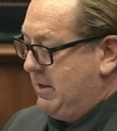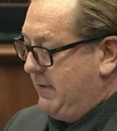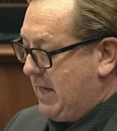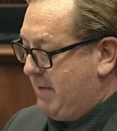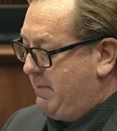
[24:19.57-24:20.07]

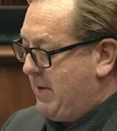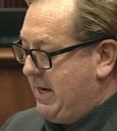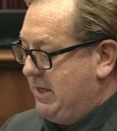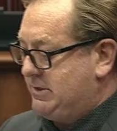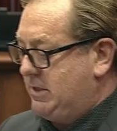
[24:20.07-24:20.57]
The Labor
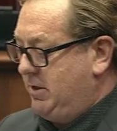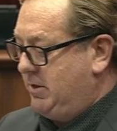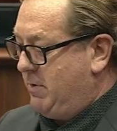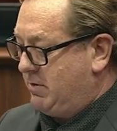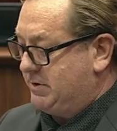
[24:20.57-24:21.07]
Party is killing
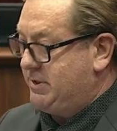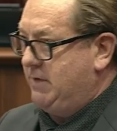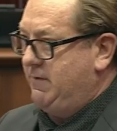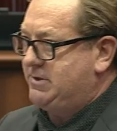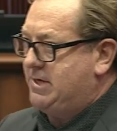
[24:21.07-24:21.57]
democracy
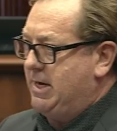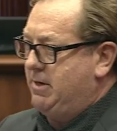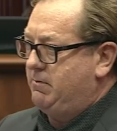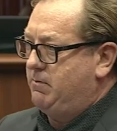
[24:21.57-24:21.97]
in this state.